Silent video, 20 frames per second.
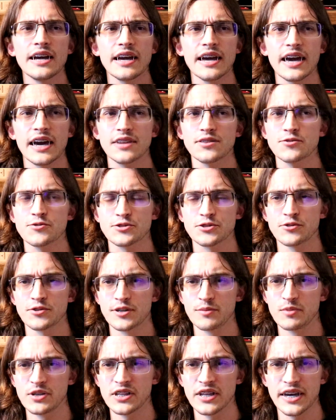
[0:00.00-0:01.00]
and there's going
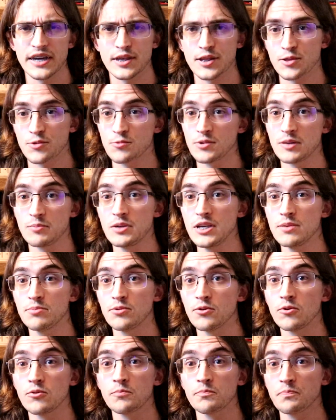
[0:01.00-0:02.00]
to be like 3
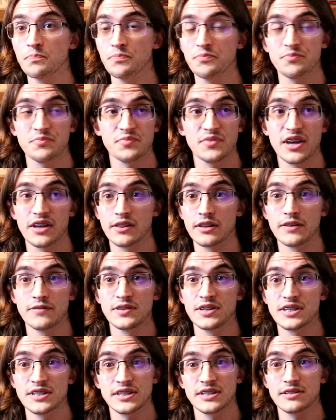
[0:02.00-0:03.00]
people that live
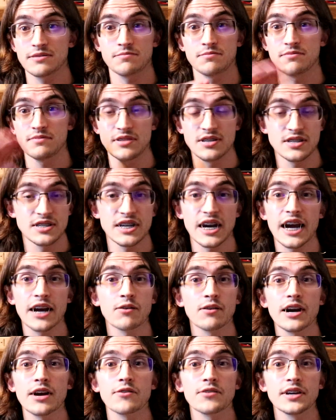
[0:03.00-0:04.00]
in this
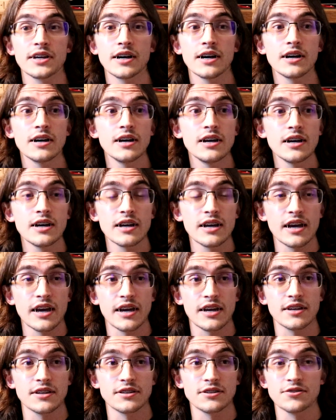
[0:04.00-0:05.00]
entire area,
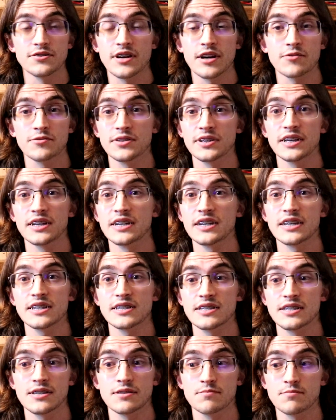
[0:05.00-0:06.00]
and you're not really going to get
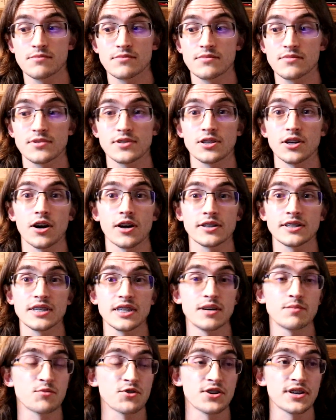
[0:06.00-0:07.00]
to talk to
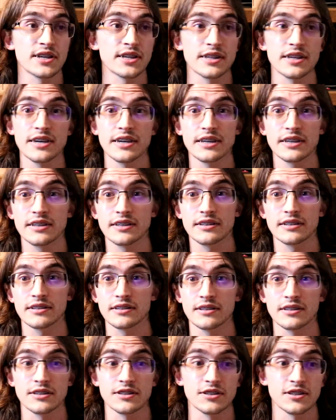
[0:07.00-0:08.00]
them or anything.
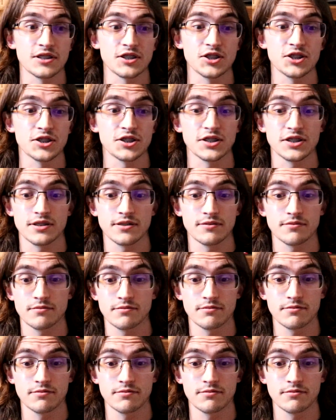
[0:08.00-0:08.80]
It's just,